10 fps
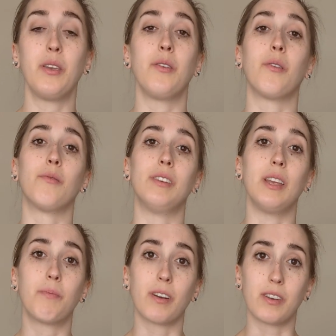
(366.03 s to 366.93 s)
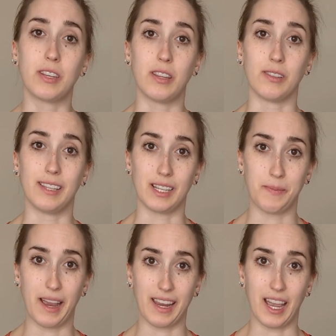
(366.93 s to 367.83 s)
You go deeper to the
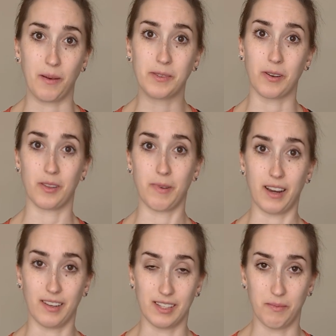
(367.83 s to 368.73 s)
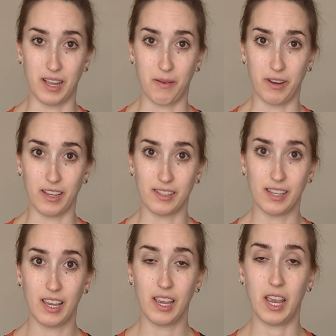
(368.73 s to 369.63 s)
six-pack abs or the rectus
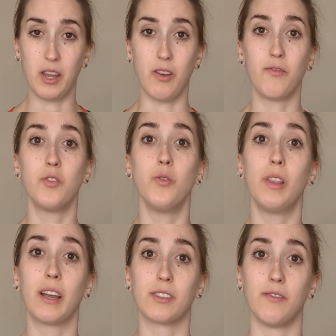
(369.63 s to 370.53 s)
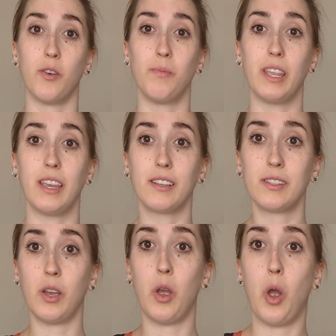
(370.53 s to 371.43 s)
abdominis, and you have two layers of
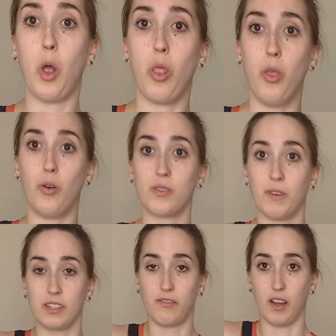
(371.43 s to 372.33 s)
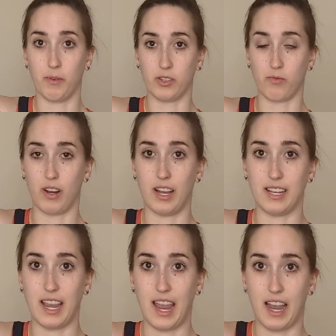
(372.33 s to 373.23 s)
obliques. Those muscle fibers run on
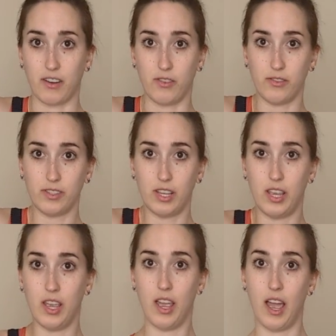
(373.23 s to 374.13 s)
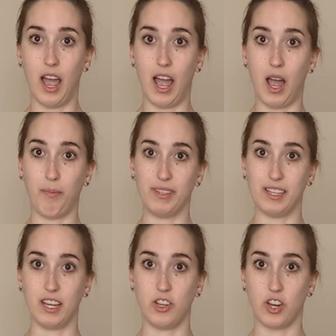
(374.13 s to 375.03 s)
diagonals
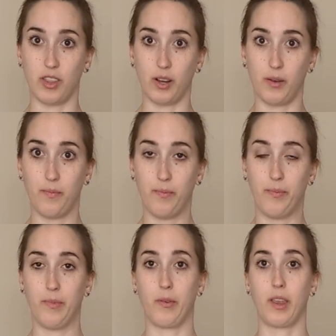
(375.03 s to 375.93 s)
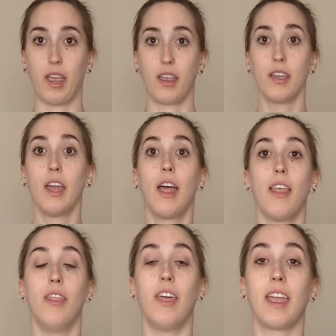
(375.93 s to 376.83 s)
opposite each other, okay?
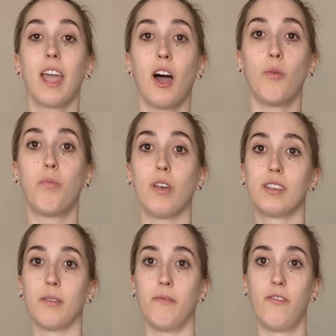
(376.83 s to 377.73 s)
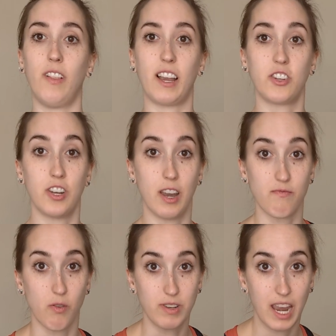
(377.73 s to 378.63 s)
They help with some flexion
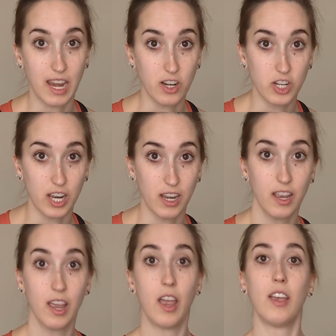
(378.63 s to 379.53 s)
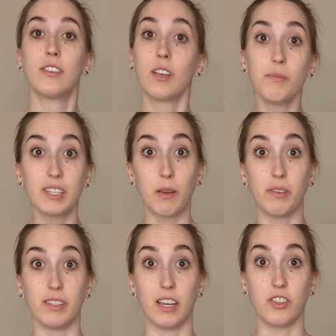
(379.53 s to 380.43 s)
and rotation, some
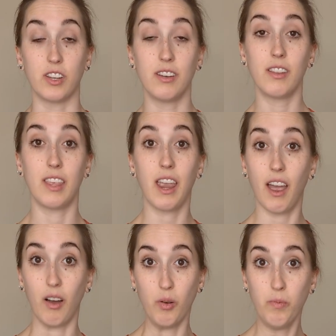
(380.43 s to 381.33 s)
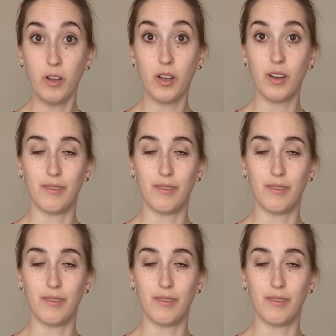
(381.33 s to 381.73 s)
stabilization. They help,